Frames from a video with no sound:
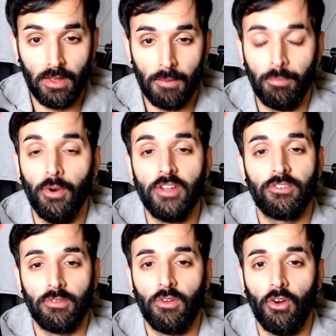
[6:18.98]
but
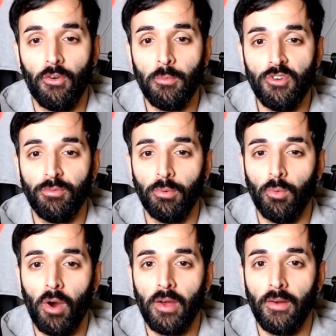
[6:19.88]
it's got a removable
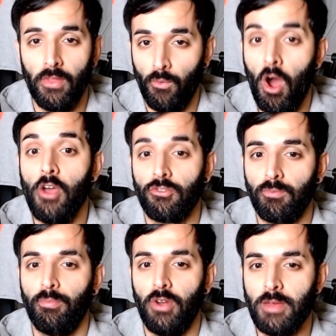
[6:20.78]
wire. And the wire's
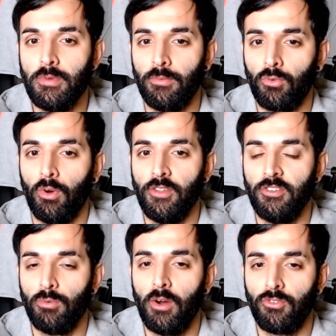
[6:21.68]
premium quality
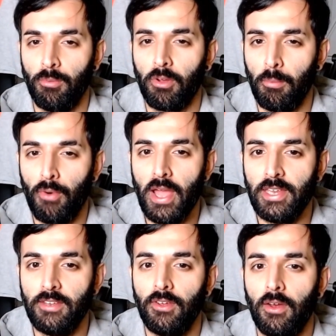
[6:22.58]
as well. It's like a
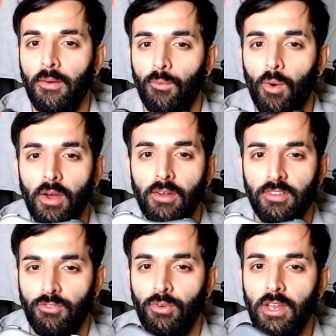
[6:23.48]
braided wire.
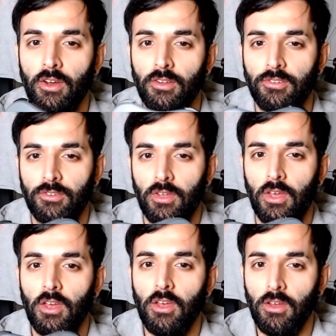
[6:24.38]
So that's really nice.
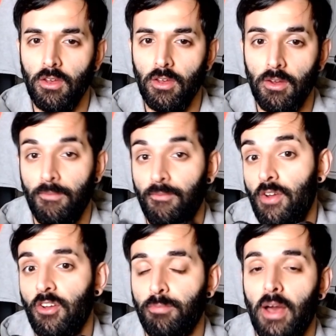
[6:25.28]
Very
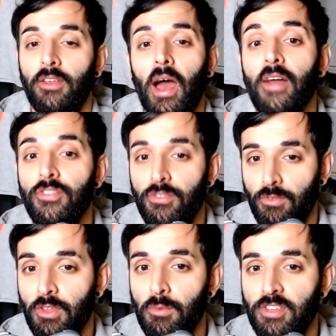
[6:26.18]
nice pad. And the
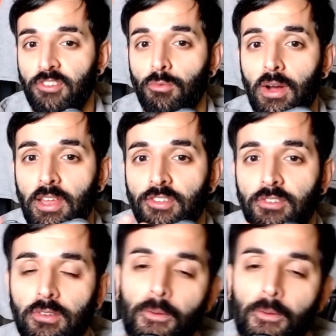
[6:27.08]
thing with this as well is